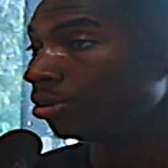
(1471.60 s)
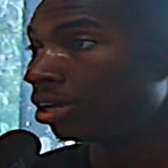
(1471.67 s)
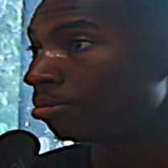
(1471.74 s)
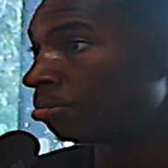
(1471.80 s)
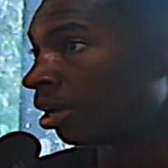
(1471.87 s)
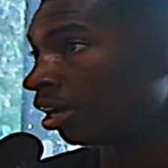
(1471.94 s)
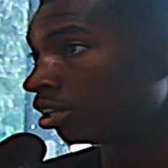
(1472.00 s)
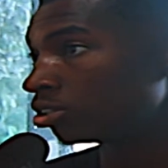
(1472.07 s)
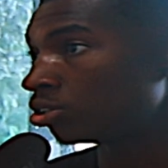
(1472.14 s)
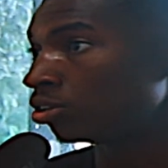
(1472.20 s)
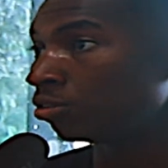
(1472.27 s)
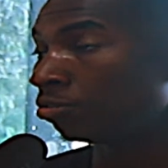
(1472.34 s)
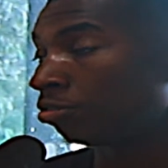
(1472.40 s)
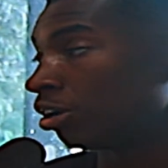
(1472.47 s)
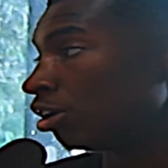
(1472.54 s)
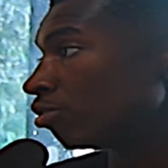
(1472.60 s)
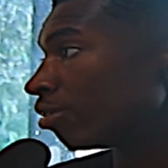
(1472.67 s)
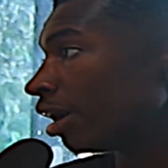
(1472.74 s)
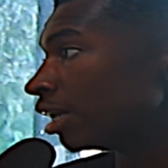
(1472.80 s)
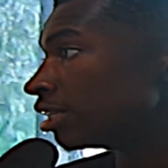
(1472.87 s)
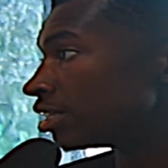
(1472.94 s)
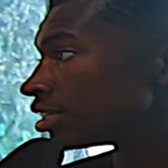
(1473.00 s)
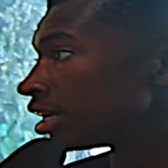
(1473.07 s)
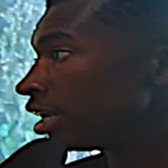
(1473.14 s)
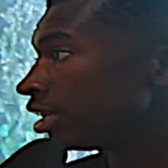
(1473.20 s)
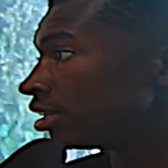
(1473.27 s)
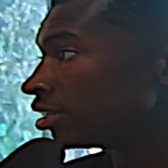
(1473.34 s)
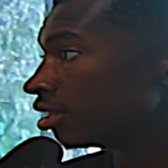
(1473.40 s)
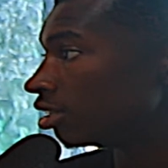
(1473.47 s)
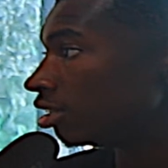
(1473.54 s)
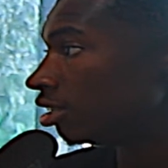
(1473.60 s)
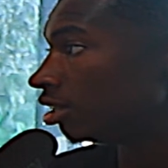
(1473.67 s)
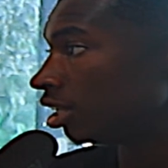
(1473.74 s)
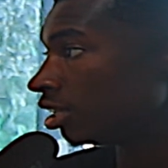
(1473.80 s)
We can make 2-3 grand selling